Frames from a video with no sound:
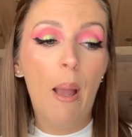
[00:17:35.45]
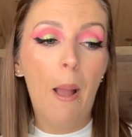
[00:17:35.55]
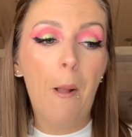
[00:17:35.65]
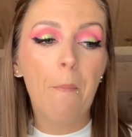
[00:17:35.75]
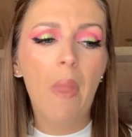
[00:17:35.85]

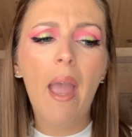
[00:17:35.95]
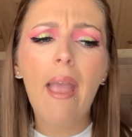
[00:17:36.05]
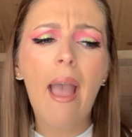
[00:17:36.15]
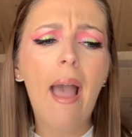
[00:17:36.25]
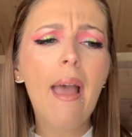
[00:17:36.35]
Um, I
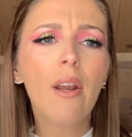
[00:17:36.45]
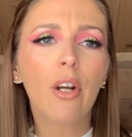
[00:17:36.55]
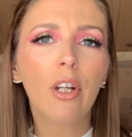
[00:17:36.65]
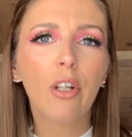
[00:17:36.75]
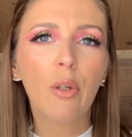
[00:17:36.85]
had
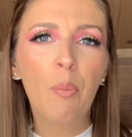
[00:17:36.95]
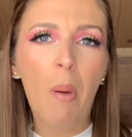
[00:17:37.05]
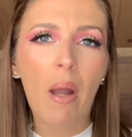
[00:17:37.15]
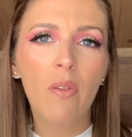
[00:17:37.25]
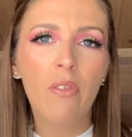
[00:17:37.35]
heard
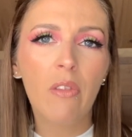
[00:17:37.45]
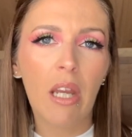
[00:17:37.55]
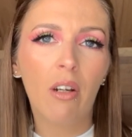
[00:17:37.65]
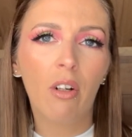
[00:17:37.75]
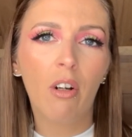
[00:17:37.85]
about
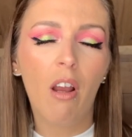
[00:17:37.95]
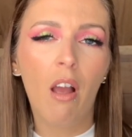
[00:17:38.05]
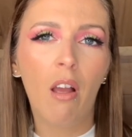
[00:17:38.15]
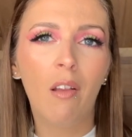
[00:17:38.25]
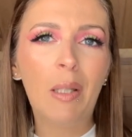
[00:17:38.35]
their uh,